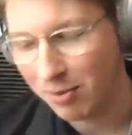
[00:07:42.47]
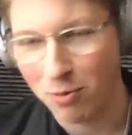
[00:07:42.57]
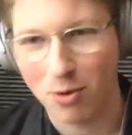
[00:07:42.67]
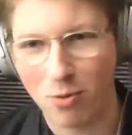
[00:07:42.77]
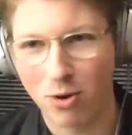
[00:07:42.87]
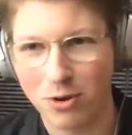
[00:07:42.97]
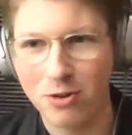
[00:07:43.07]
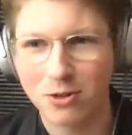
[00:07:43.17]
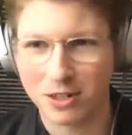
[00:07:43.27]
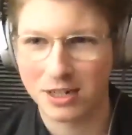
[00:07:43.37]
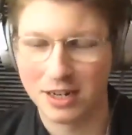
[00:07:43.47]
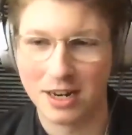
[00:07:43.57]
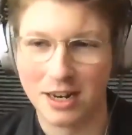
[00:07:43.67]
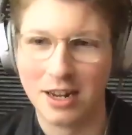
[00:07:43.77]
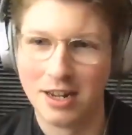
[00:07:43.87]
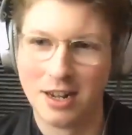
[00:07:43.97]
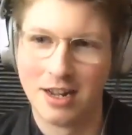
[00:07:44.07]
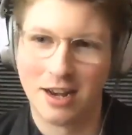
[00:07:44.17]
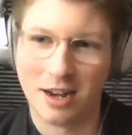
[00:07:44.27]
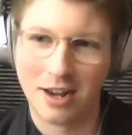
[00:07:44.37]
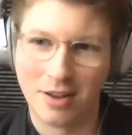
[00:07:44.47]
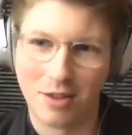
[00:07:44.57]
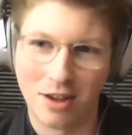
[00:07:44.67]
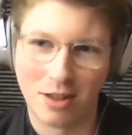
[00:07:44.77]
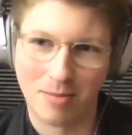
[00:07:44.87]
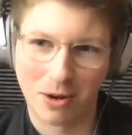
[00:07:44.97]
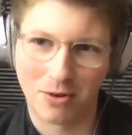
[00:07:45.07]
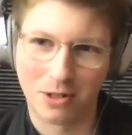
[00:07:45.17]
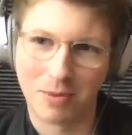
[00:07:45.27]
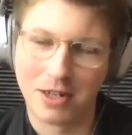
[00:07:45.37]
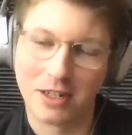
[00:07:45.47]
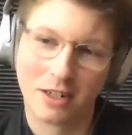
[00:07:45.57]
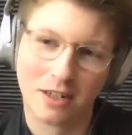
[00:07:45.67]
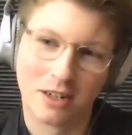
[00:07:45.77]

what are you interested in the Bitcoin space?